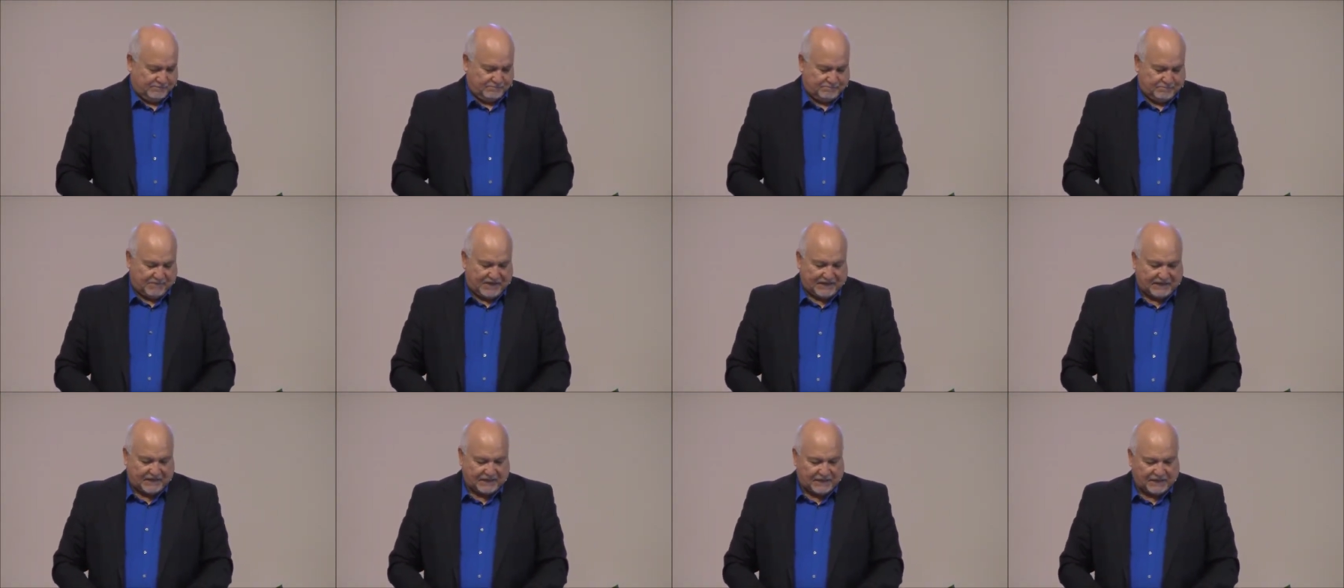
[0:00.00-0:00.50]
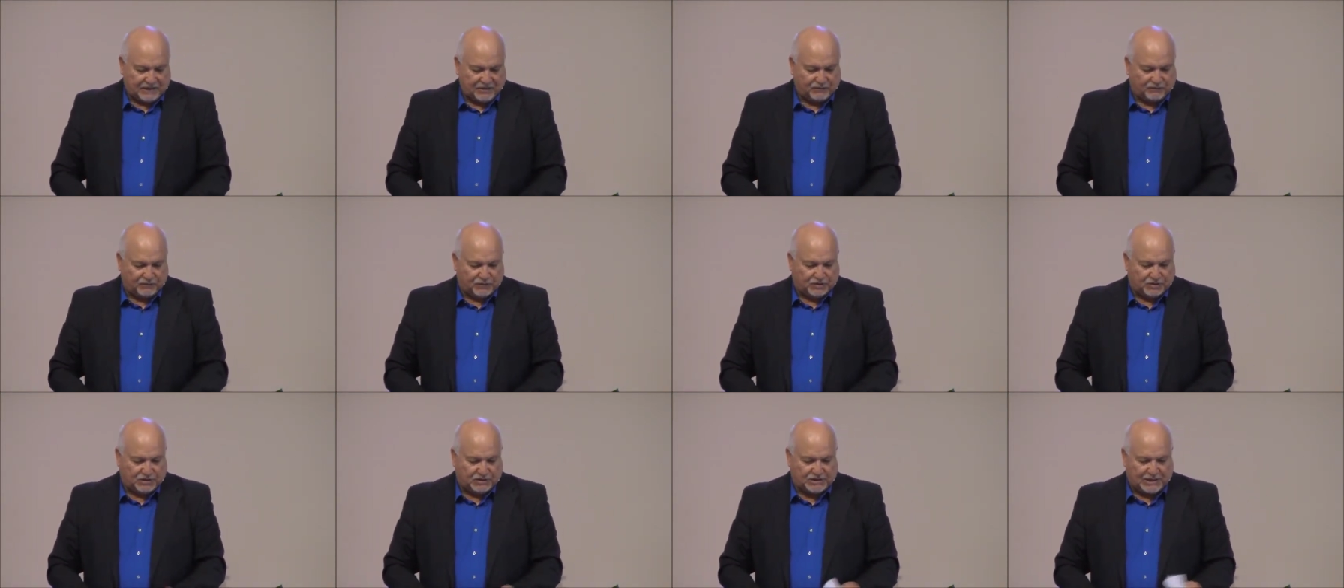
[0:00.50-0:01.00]
Back again in
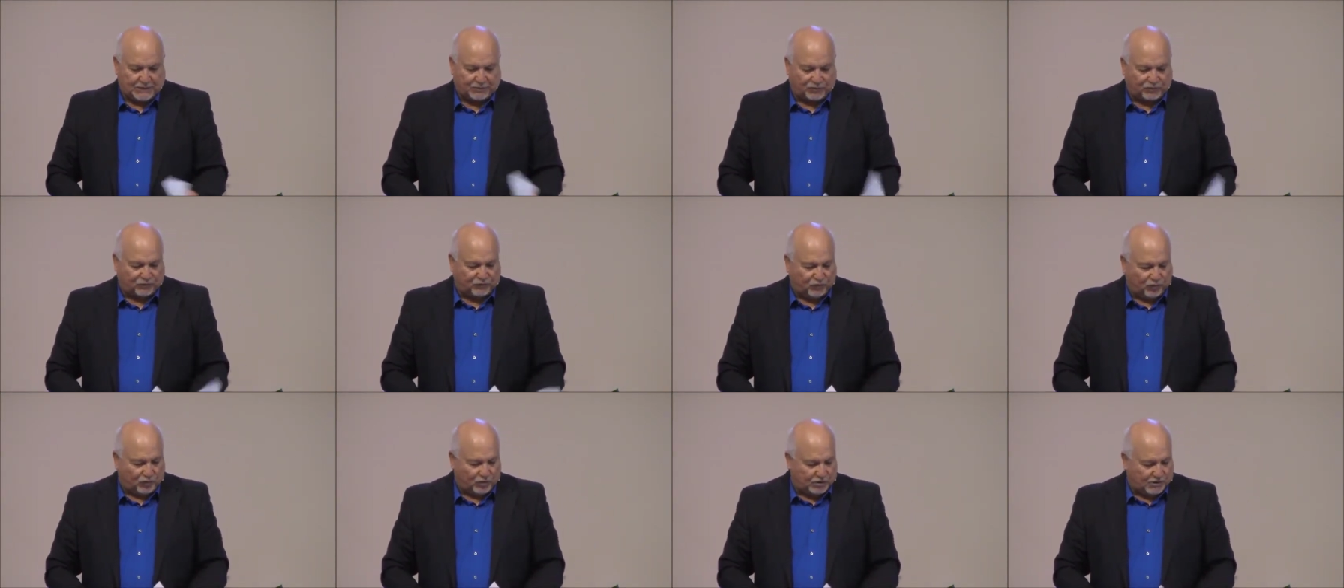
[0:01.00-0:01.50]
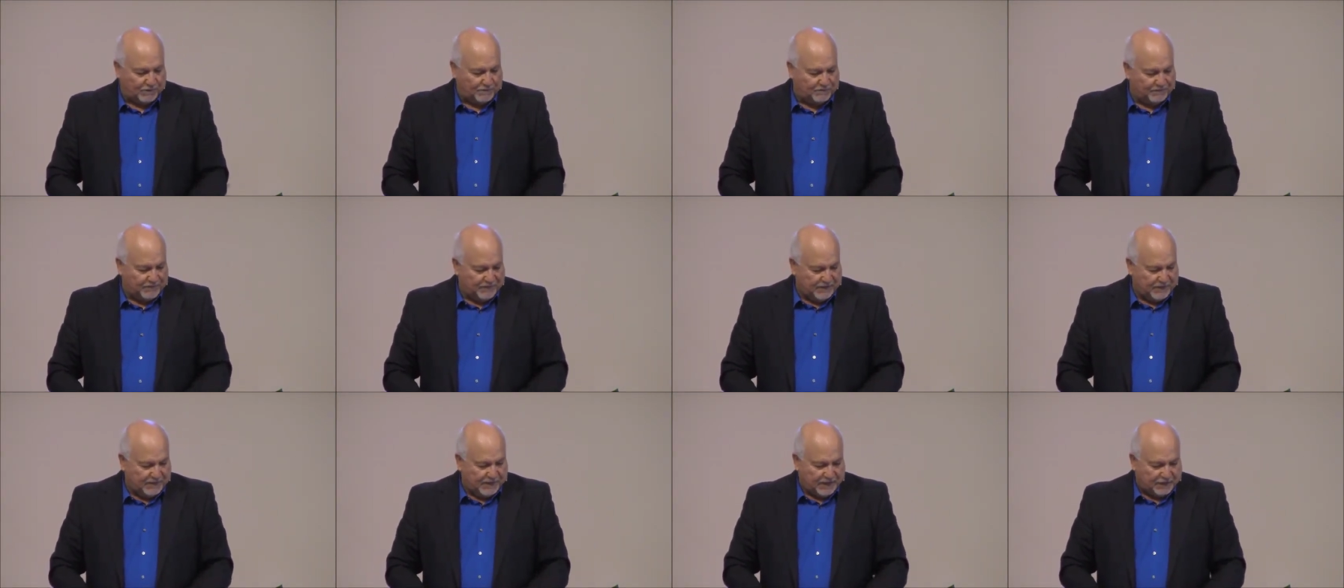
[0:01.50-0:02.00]
verse, chapter 4,
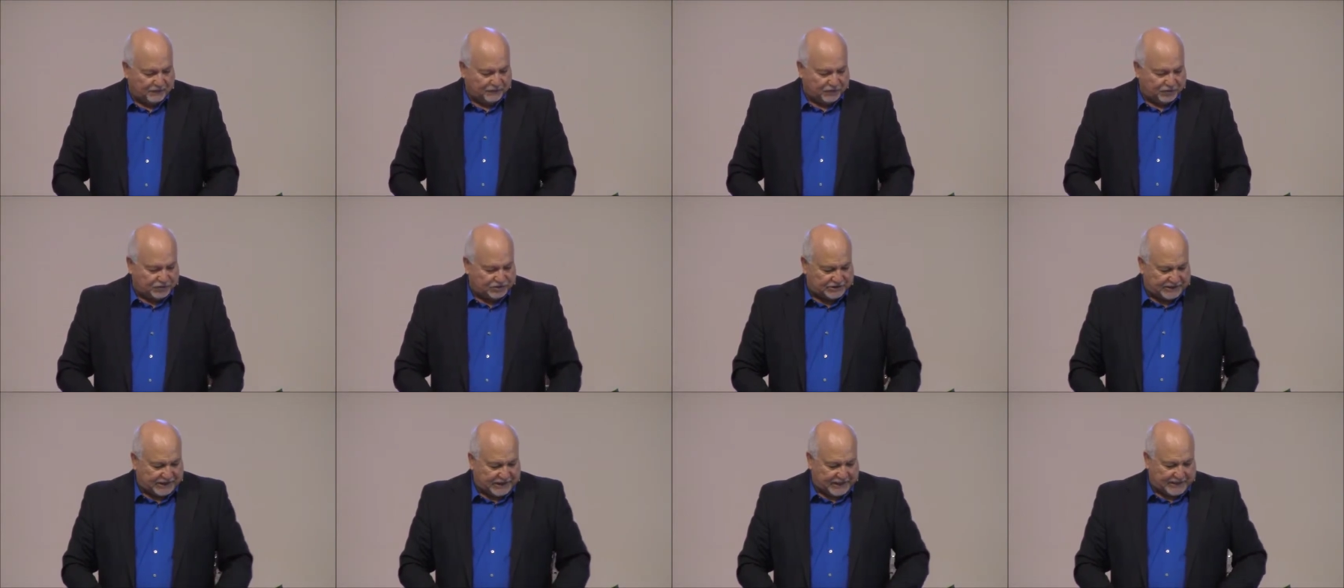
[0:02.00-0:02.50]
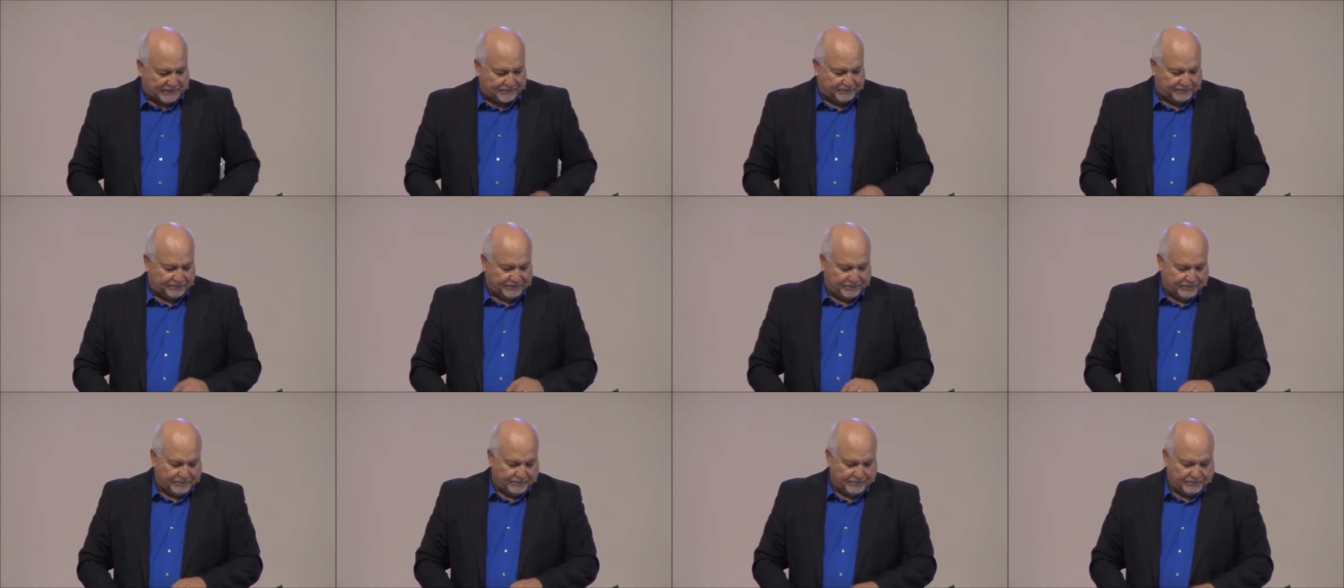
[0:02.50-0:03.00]
in verse 10.
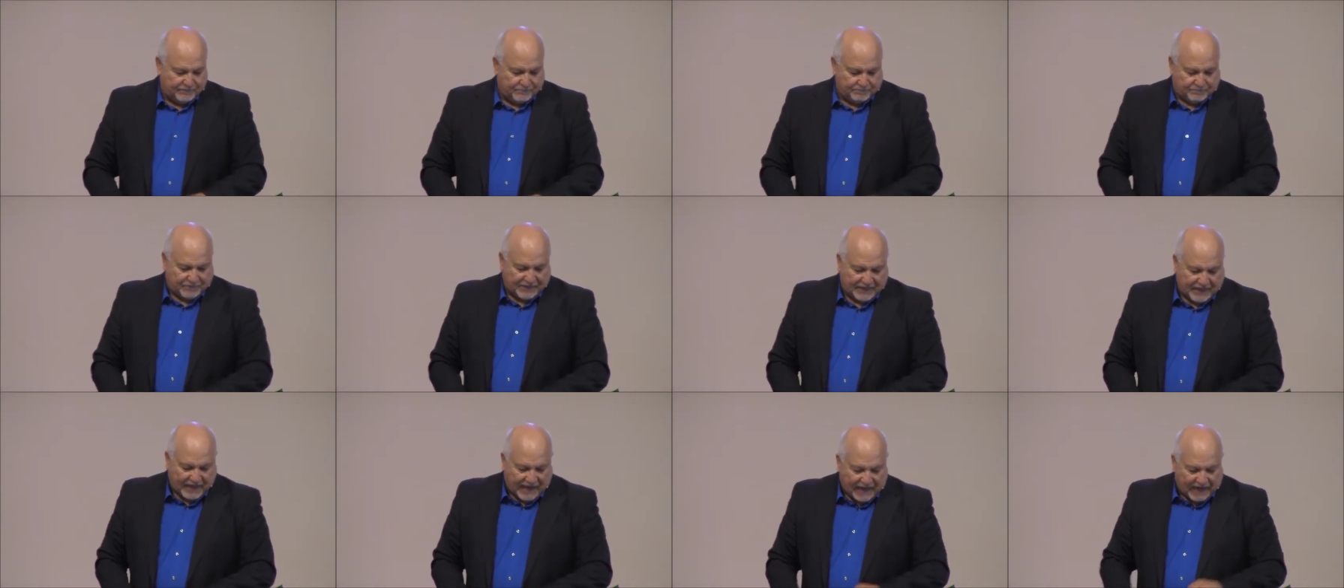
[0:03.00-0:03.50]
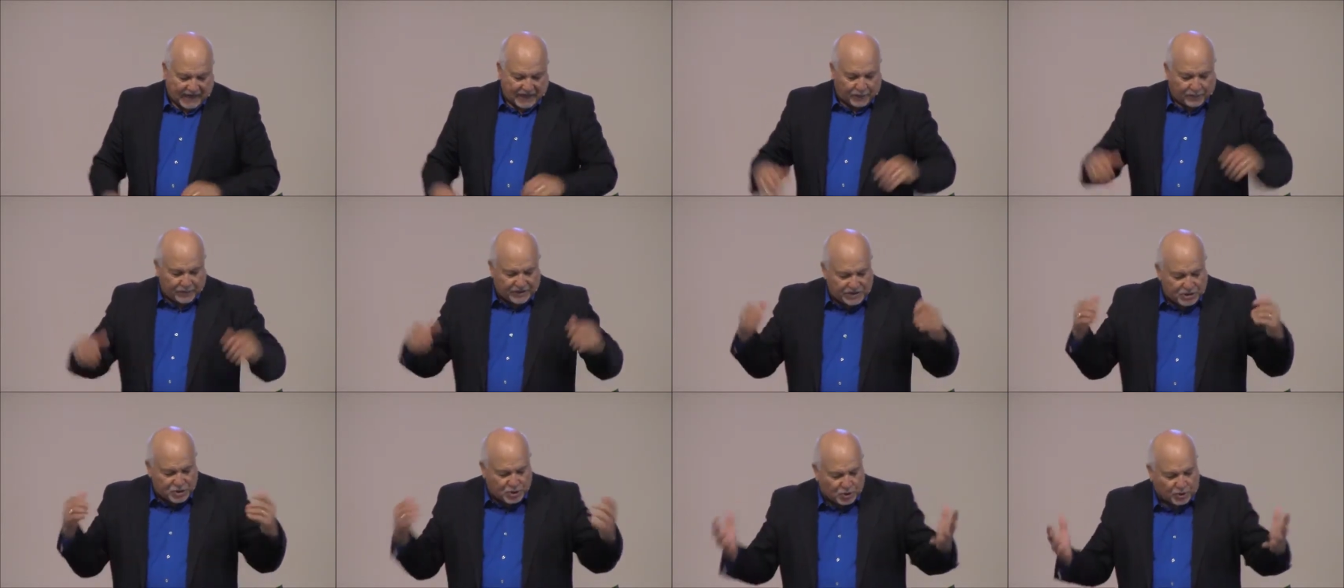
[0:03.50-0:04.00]
But I
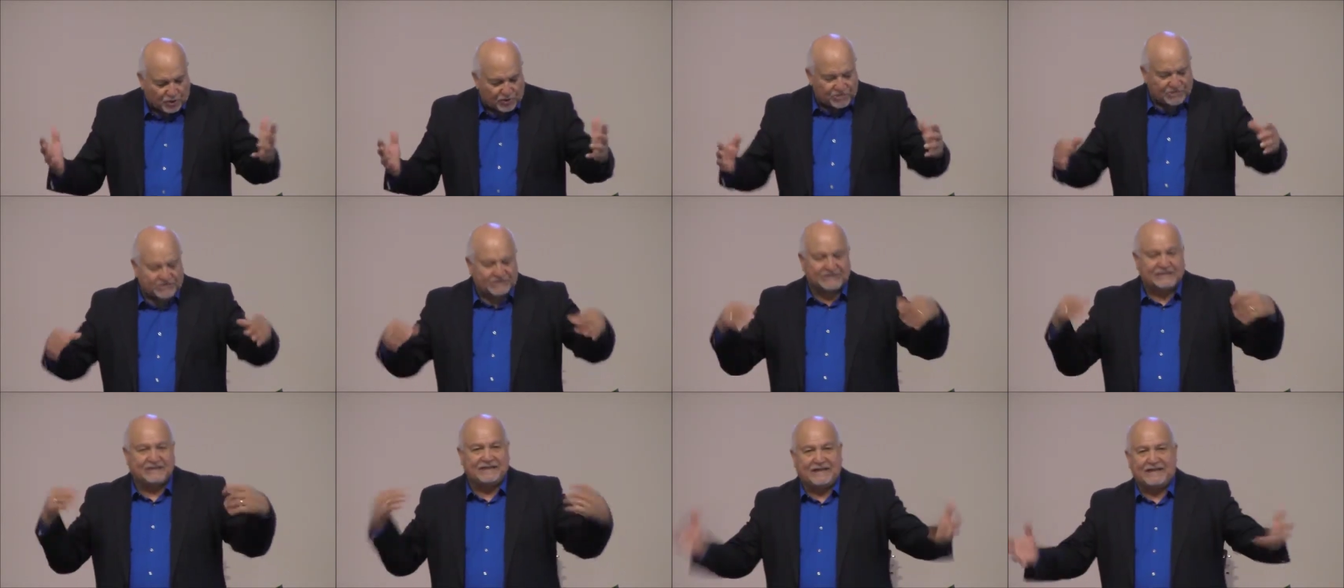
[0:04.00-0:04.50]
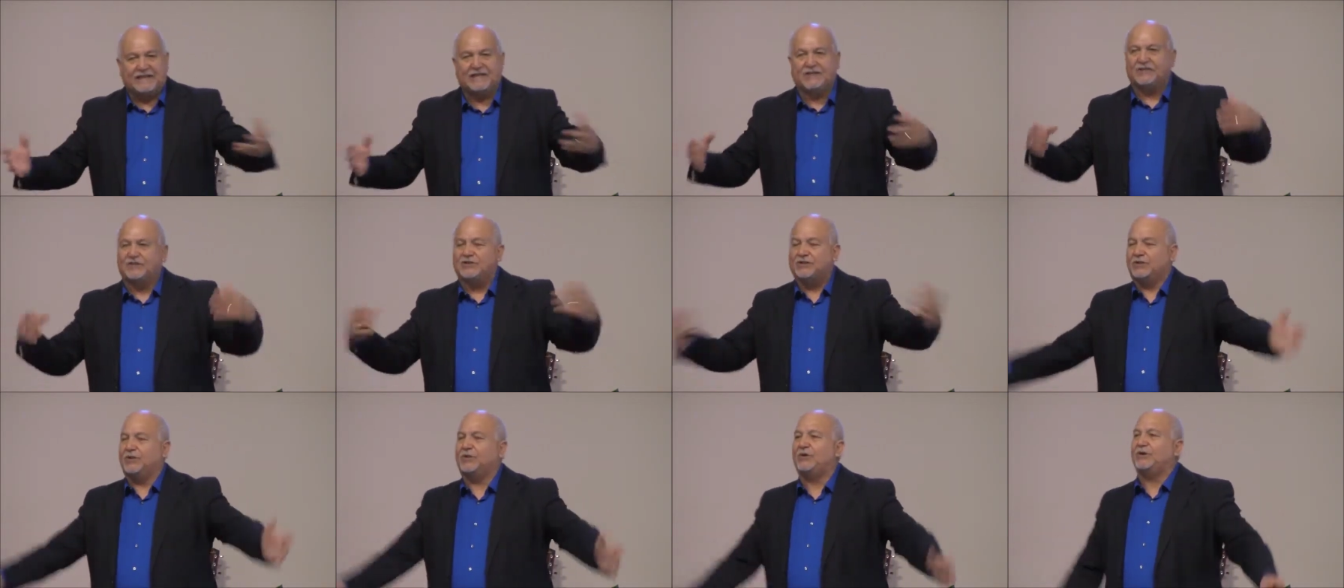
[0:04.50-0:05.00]
rejoiced in
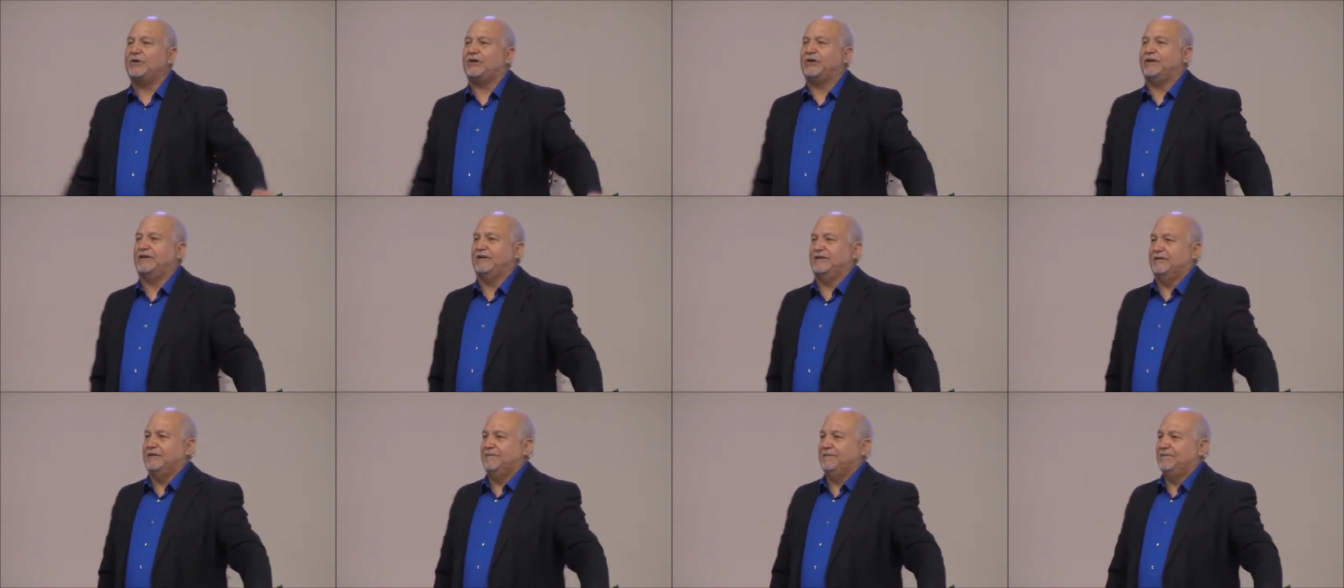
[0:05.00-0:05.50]
the Lord.